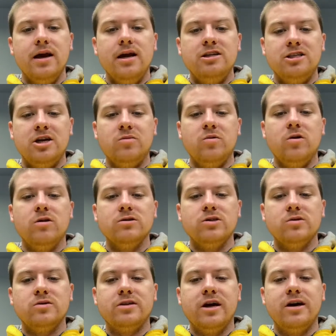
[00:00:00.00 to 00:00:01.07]
Jen will also
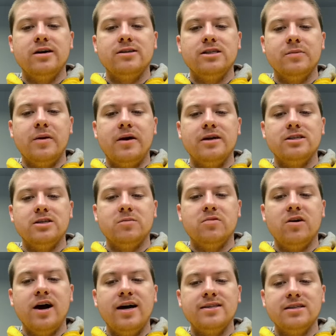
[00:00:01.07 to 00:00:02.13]
tell us about a
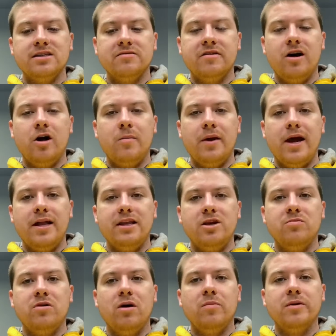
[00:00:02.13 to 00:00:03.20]
surprising development at the
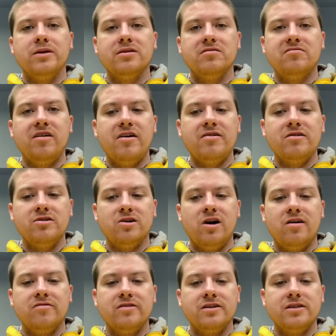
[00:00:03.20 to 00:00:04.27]
Public Defender's
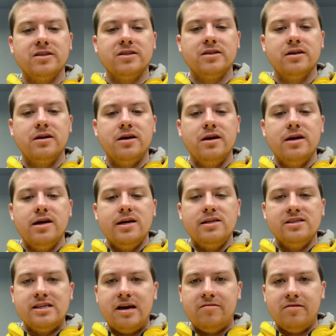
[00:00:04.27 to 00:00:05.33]
Office.
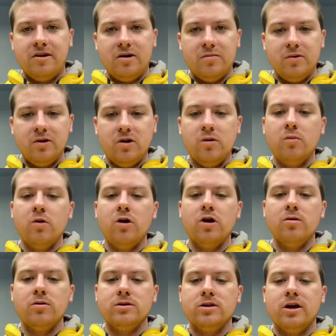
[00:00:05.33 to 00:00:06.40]
Staff writer Bill
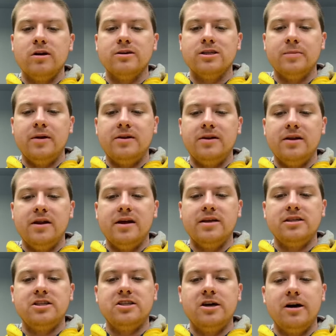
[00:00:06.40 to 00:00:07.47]
O'Boyle will tell us about the
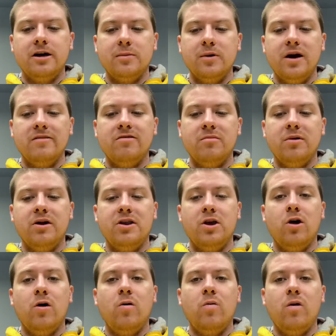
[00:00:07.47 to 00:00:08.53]
latest charitable effort by the
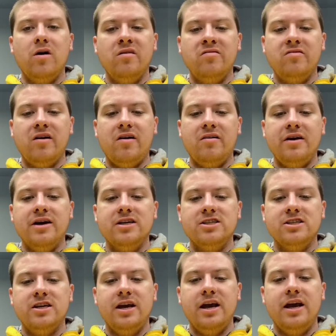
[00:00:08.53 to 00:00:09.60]
AllOne
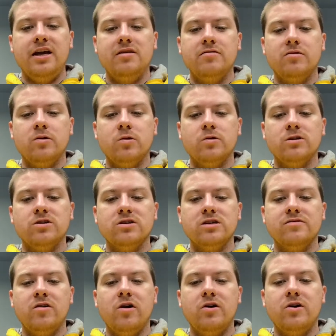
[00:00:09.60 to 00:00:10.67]
Foundation, and of course, we'll have
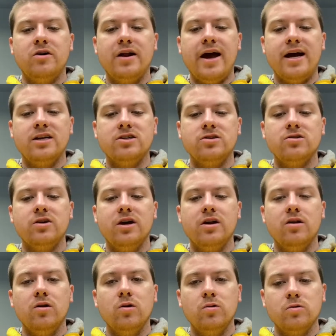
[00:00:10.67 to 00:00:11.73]
all your national and
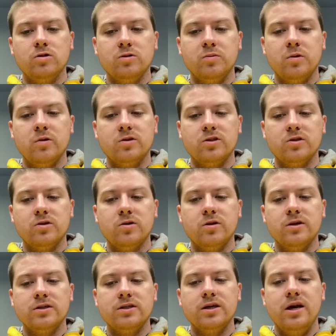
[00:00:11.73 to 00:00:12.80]
local sports
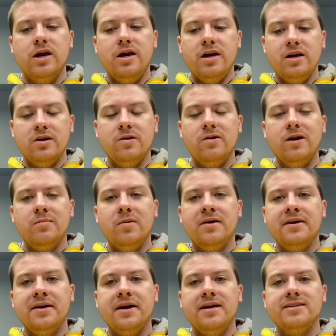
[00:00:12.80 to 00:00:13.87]
scores, including Monday
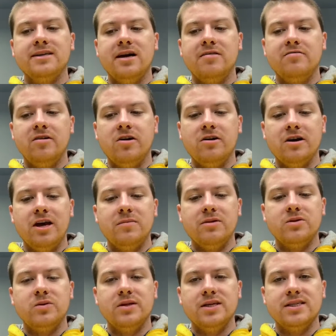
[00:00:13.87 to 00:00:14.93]
night's NFL game
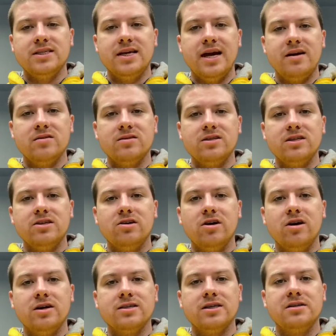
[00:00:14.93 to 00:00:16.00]
between the Seattle
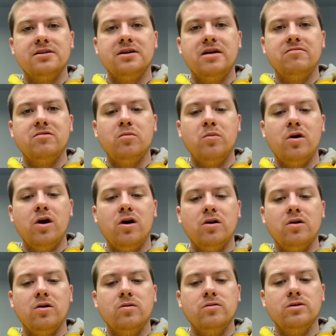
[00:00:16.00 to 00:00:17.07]
Seahawks and the Denver
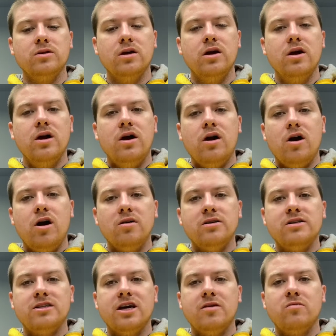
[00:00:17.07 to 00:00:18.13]
Broncos. All
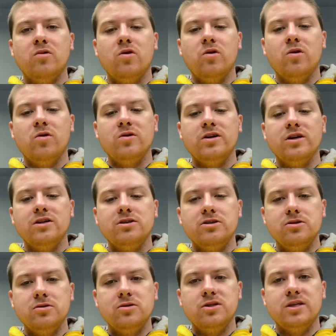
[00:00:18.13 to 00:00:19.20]
this and more only in
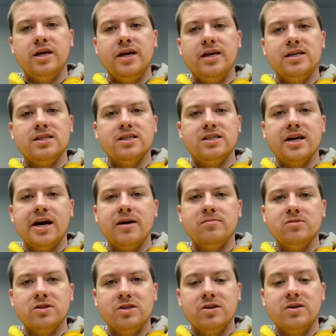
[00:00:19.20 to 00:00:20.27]
Tuesday's Times
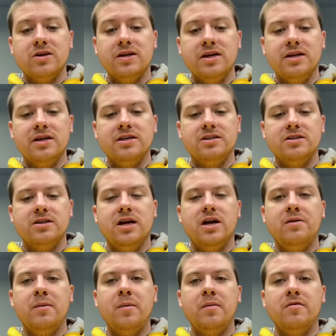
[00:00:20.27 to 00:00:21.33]
Leader E edition. And
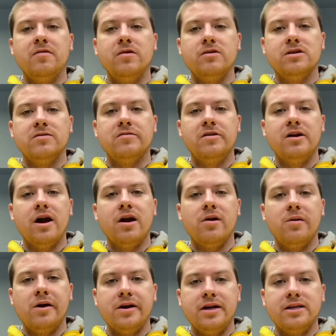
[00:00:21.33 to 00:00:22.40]
remember, folks, if you're not
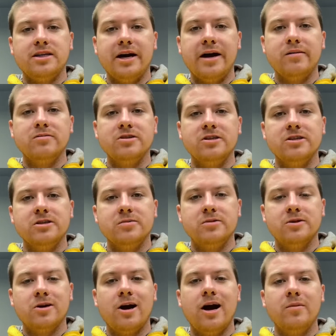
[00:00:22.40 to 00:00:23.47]
already a Times Leader
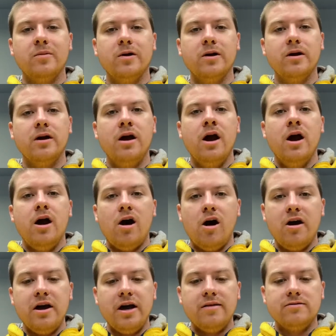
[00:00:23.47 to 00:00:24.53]
subscriber, all
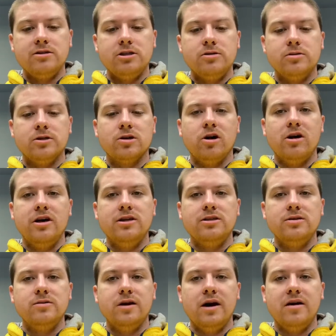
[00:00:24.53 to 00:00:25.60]
you have to do is call
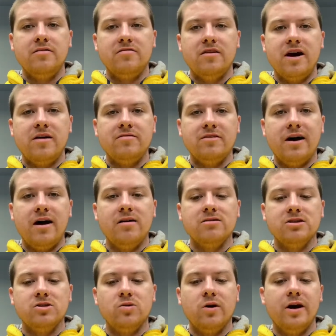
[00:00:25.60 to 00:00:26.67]
829-5000
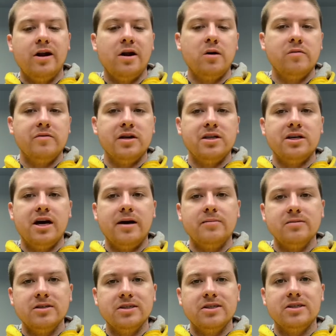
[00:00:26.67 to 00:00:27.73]
or head on over to
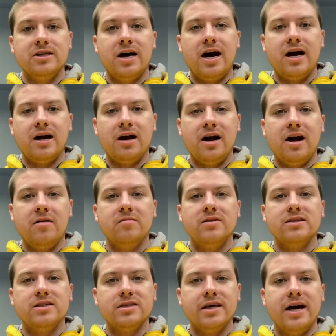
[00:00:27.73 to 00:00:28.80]
timesleader.com
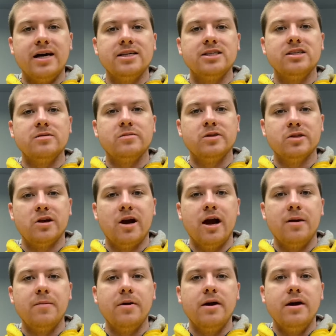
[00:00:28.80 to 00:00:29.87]
slash
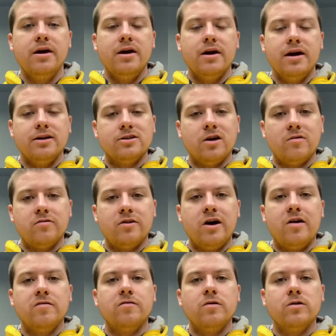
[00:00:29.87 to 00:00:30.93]
subscribe. That's all for
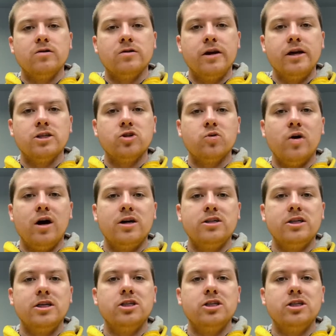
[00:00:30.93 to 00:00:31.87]
now, folks. Thanks for watching.